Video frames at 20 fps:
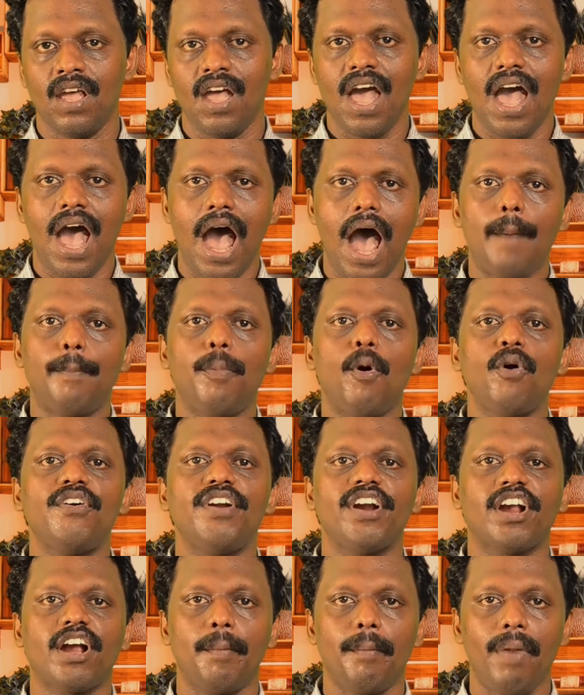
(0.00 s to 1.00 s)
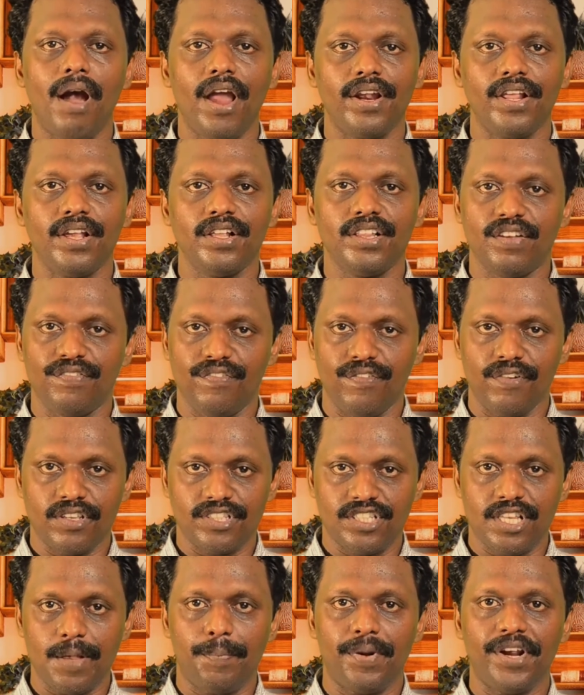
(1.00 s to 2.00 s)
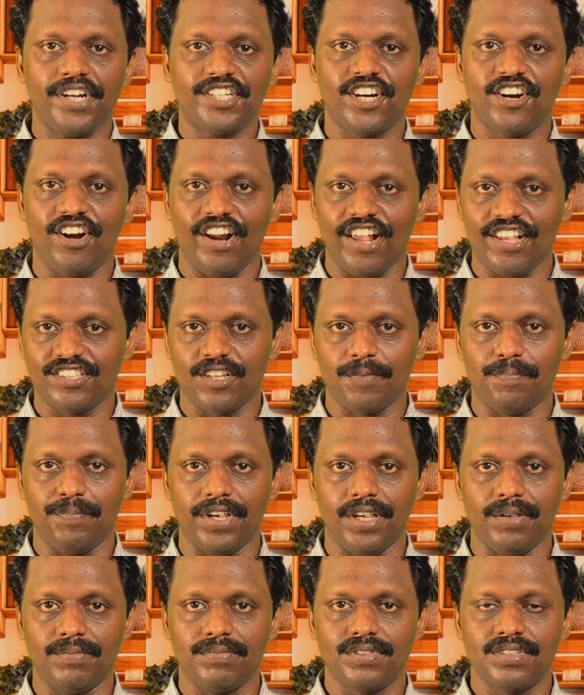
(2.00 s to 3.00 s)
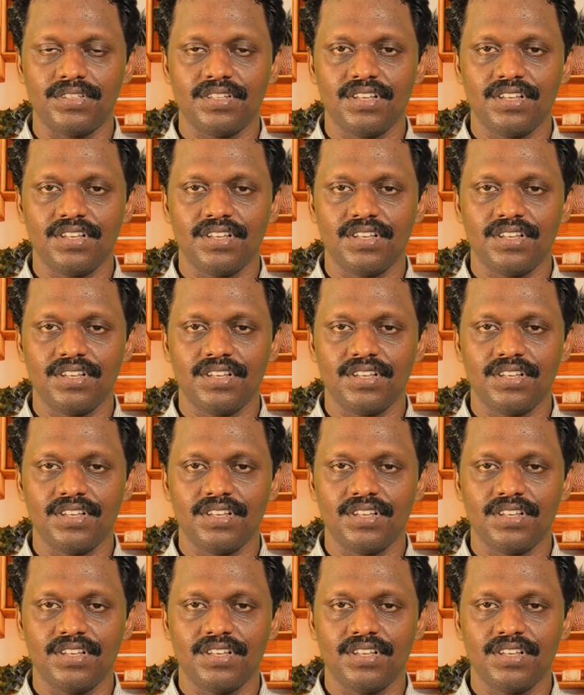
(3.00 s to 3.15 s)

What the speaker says: Upon recombining the separated laser beams,